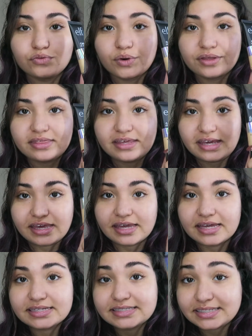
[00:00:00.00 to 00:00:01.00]
for
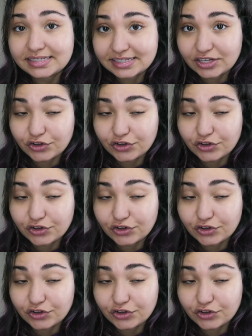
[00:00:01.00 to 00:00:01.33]
the CC